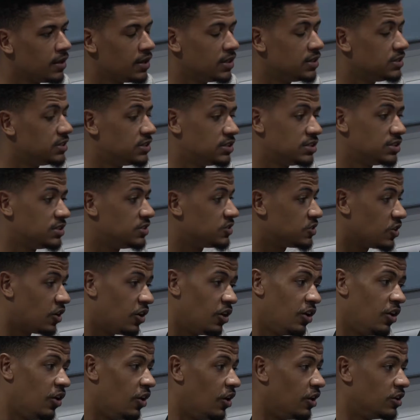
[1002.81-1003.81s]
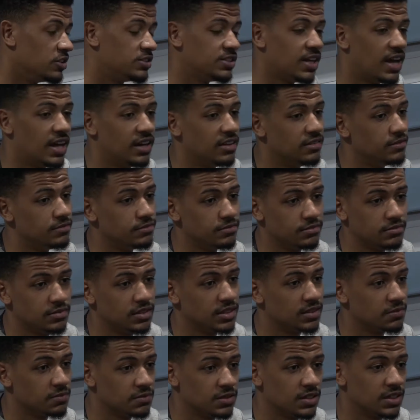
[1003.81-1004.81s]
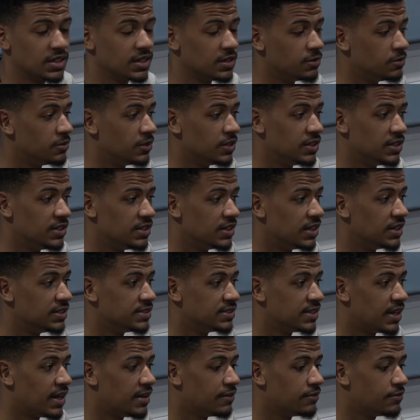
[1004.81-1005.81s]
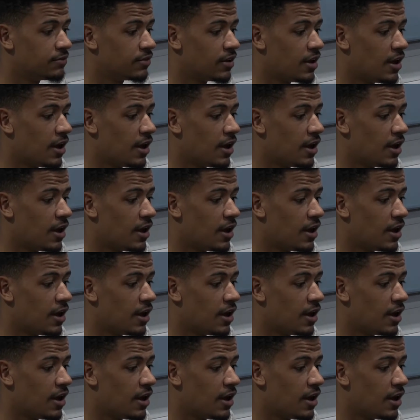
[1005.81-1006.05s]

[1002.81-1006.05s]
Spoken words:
He's got a lot of talent. The kid really does have.